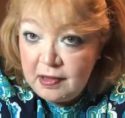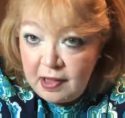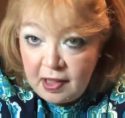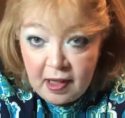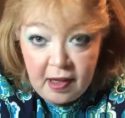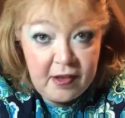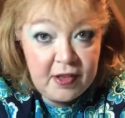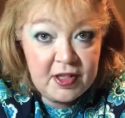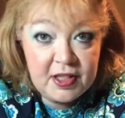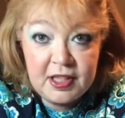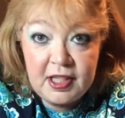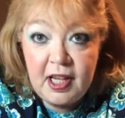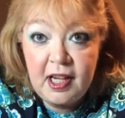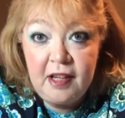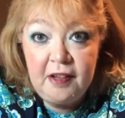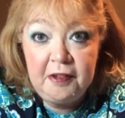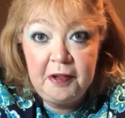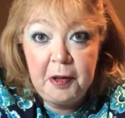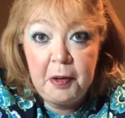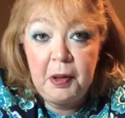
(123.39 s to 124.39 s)
the other side
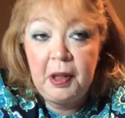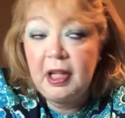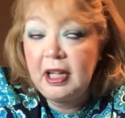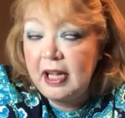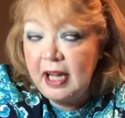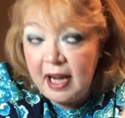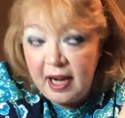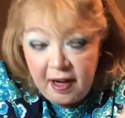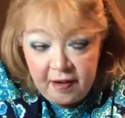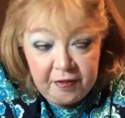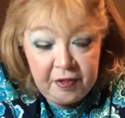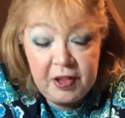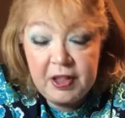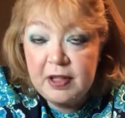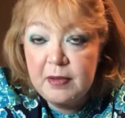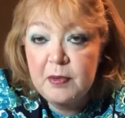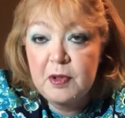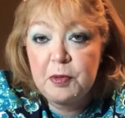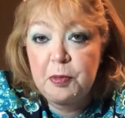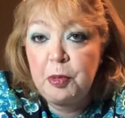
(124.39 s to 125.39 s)
of the road, like
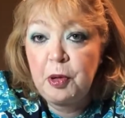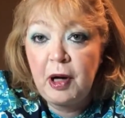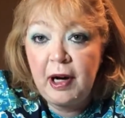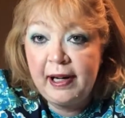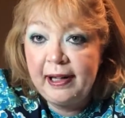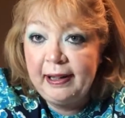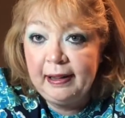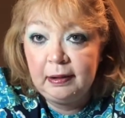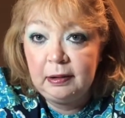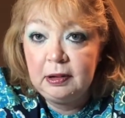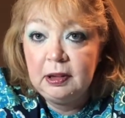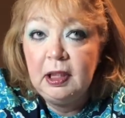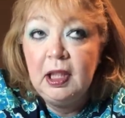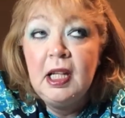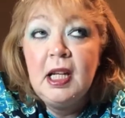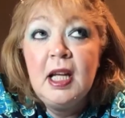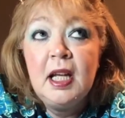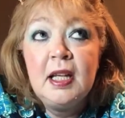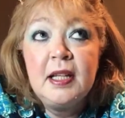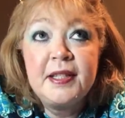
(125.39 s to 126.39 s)
everything was brown.
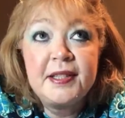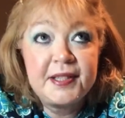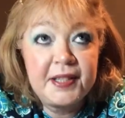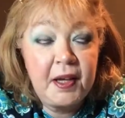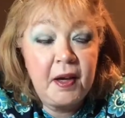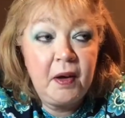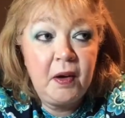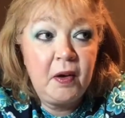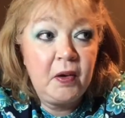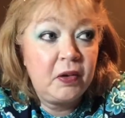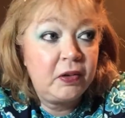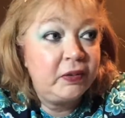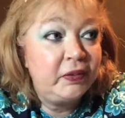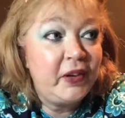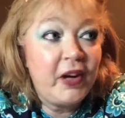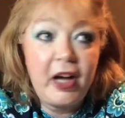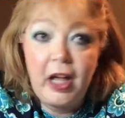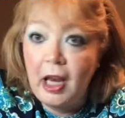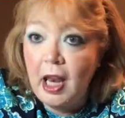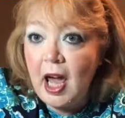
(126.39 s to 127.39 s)
So
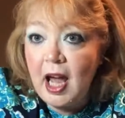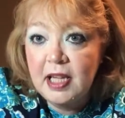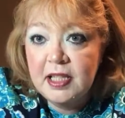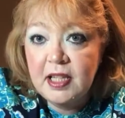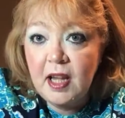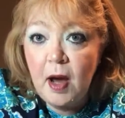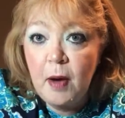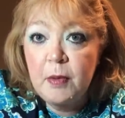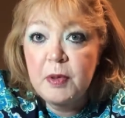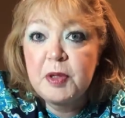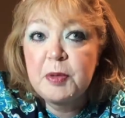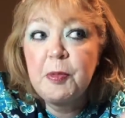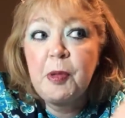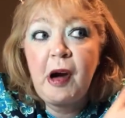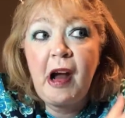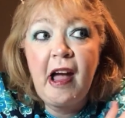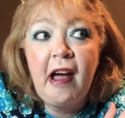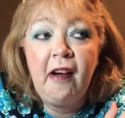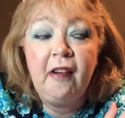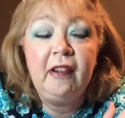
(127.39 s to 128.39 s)
all I saw was
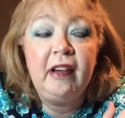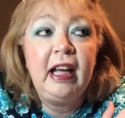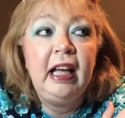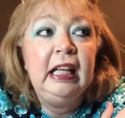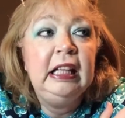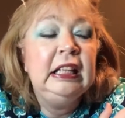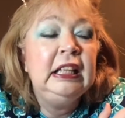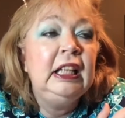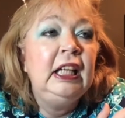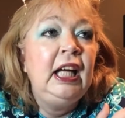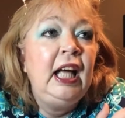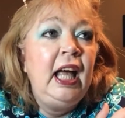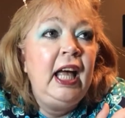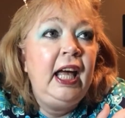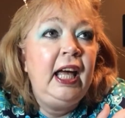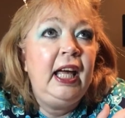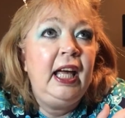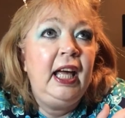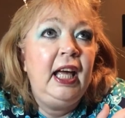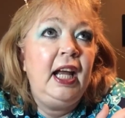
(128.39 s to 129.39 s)
brown,
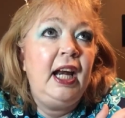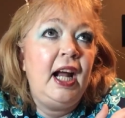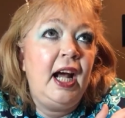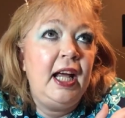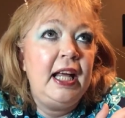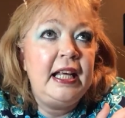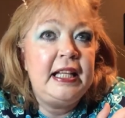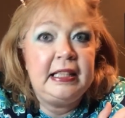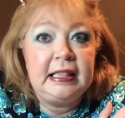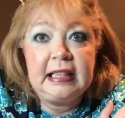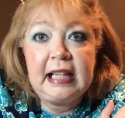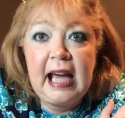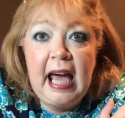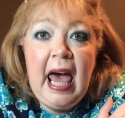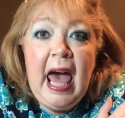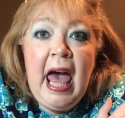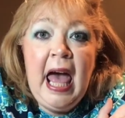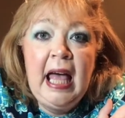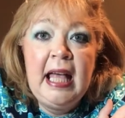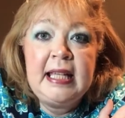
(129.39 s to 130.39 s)
and I hit the
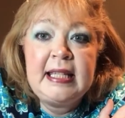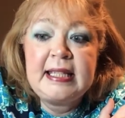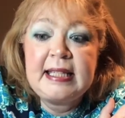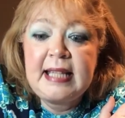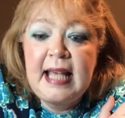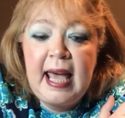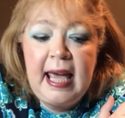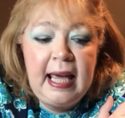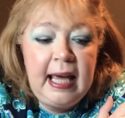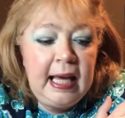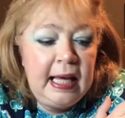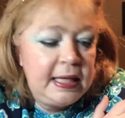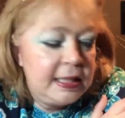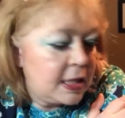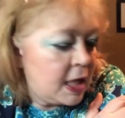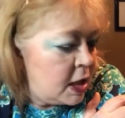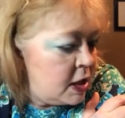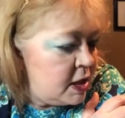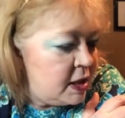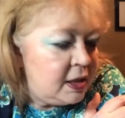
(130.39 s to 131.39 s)
gas and
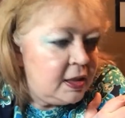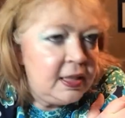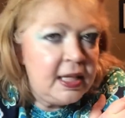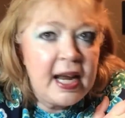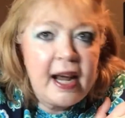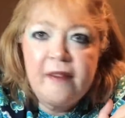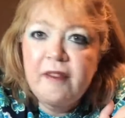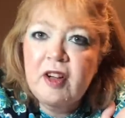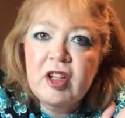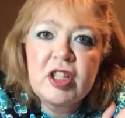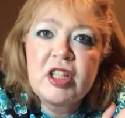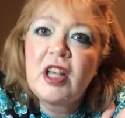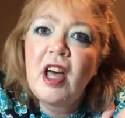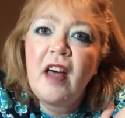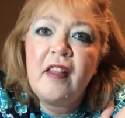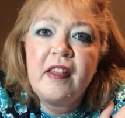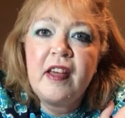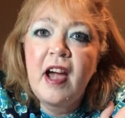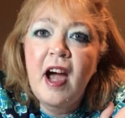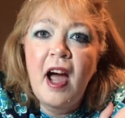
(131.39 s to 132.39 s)
never
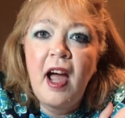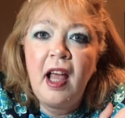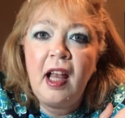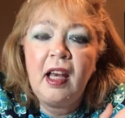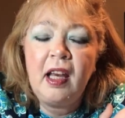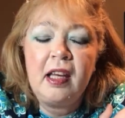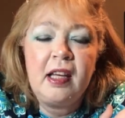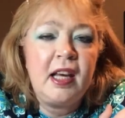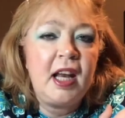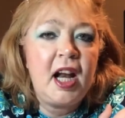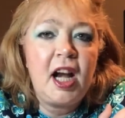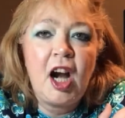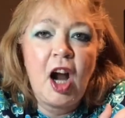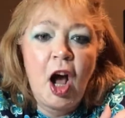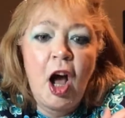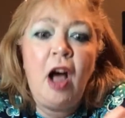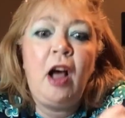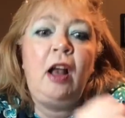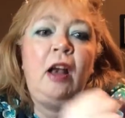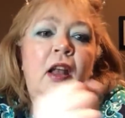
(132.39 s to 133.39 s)
saw the island at
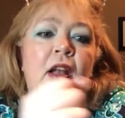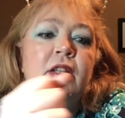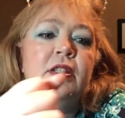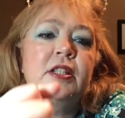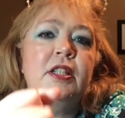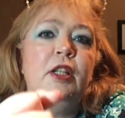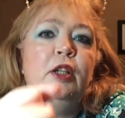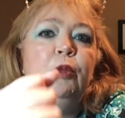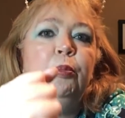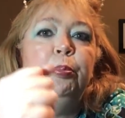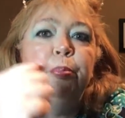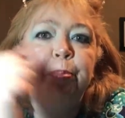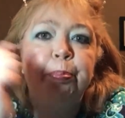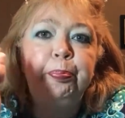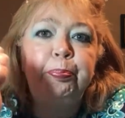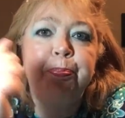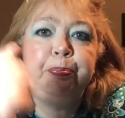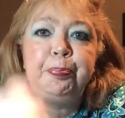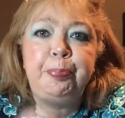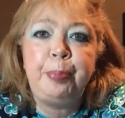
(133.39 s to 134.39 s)
all until
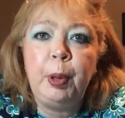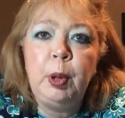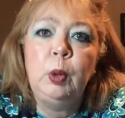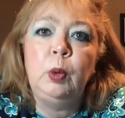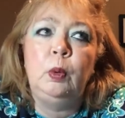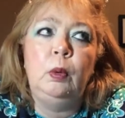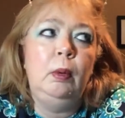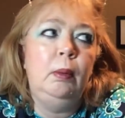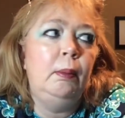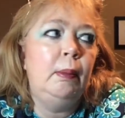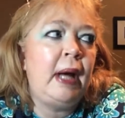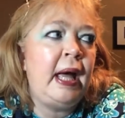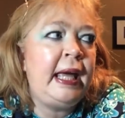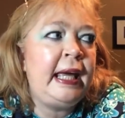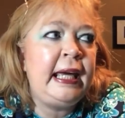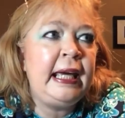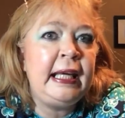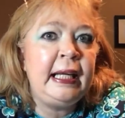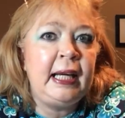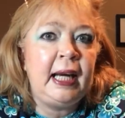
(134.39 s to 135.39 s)
boom, I
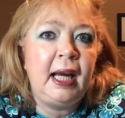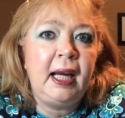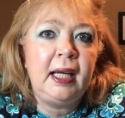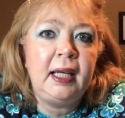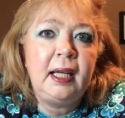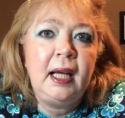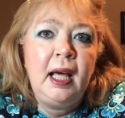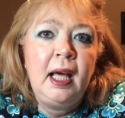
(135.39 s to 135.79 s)
hit it.